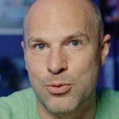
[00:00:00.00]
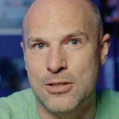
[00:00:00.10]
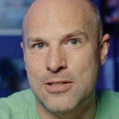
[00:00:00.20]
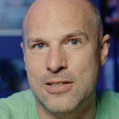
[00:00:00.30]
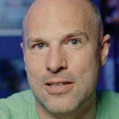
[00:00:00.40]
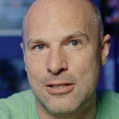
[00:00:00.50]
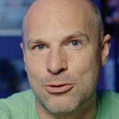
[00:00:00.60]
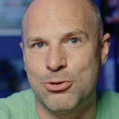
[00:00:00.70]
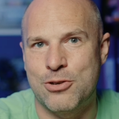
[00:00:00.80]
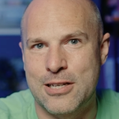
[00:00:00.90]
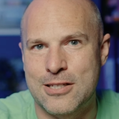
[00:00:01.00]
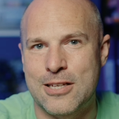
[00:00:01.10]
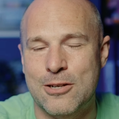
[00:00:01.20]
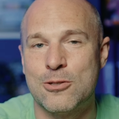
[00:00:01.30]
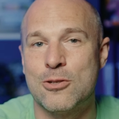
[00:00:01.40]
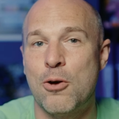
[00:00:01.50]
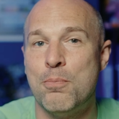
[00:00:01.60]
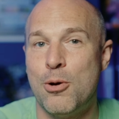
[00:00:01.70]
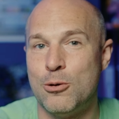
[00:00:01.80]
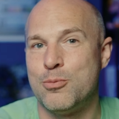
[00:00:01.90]
which is crazy because
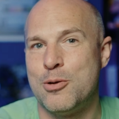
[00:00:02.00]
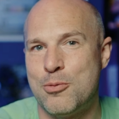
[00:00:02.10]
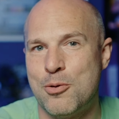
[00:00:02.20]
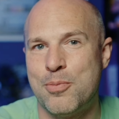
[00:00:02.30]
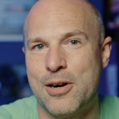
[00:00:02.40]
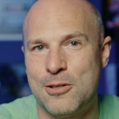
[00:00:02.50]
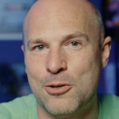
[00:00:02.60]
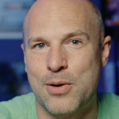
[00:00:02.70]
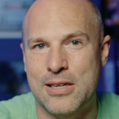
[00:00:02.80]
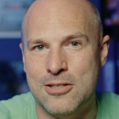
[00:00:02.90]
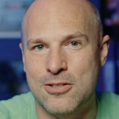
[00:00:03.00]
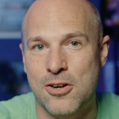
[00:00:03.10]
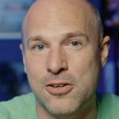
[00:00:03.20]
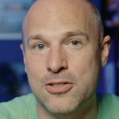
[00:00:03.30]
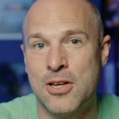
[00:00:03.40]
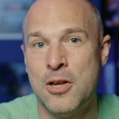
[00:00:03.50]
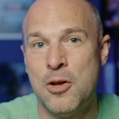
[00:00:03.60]
most people buy US stocks,